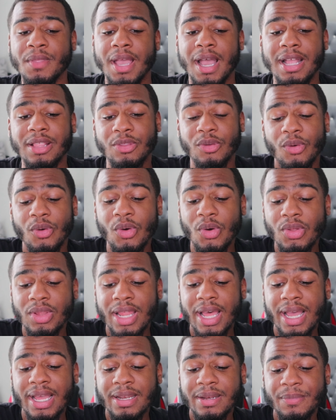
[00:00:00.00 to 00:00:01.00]
after all
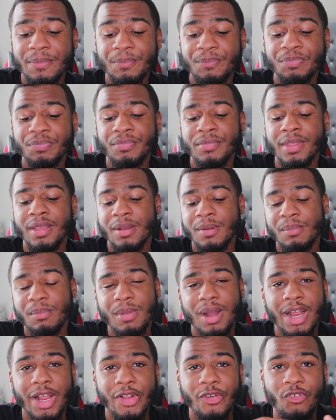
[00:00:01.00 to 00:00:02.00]
that,
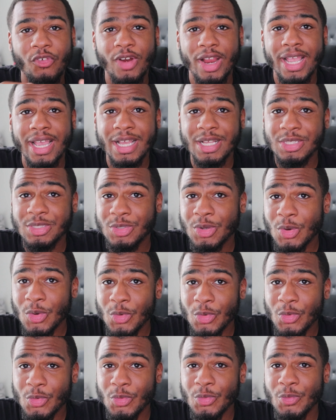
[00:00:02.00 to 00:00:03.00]
my grand
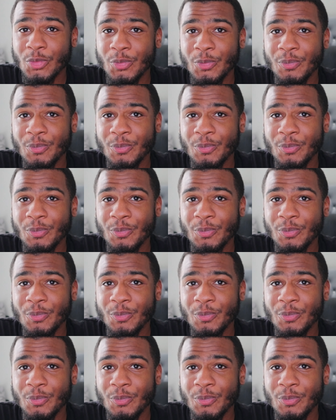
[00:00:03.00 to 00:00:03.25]
total